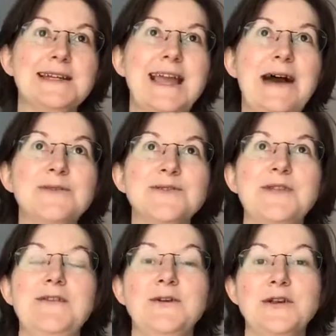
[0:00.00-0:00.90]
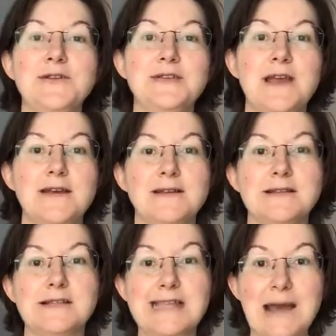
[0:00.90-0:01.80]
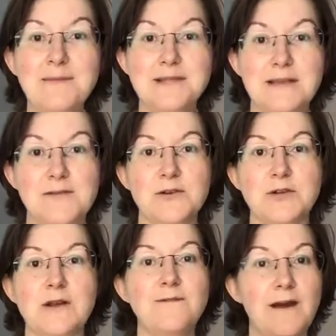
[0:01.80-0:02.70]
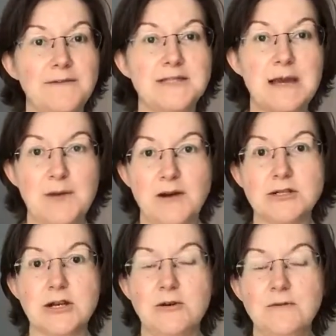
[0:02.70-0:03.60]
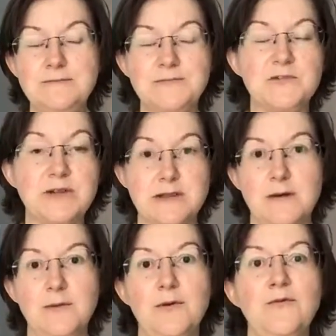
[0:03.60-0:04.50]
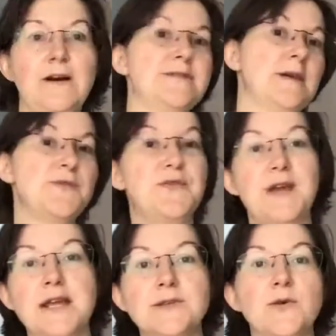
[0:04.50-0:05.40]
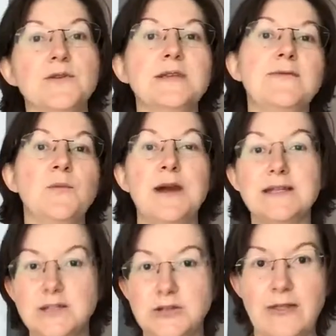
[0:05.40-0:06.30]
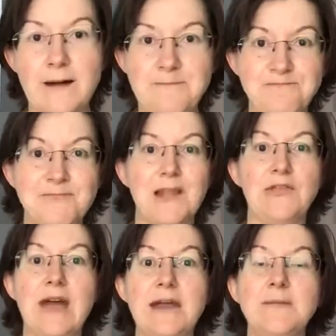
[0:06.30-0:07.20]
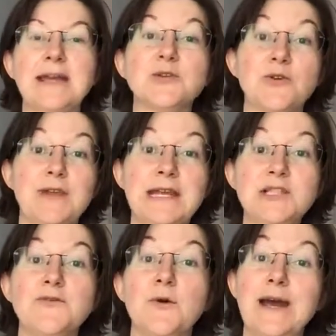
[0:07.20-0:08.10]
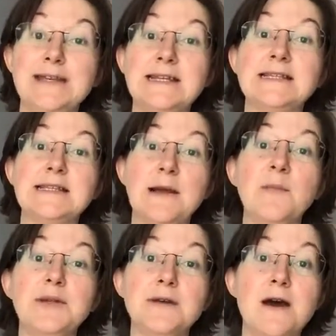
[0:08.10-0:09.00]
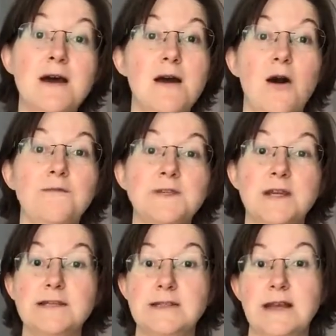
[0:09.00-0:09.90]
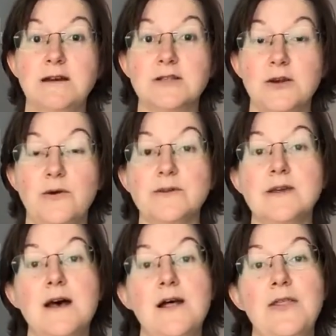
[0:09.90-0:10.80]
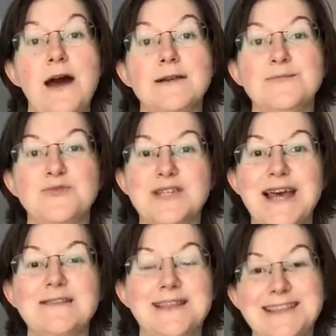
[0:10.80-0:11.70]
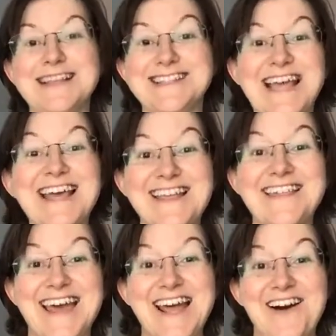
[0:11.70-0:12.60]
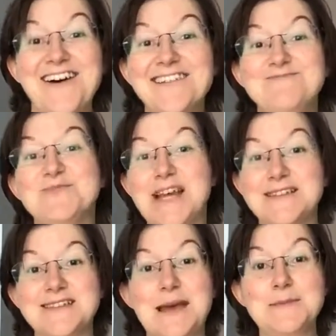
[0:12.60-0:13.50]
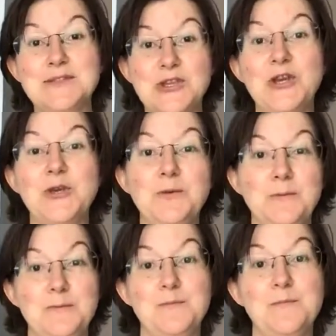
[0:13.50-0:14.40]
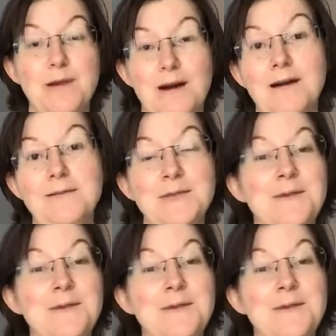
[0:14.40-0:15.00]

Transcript: counsel that if you're using steps, if you're doing a 5-step article, for example, 5 steps for this or 7 ways to do that, then make sure that each of your headings is numbered. Often I see articles that that say that they are 10 steps to blah,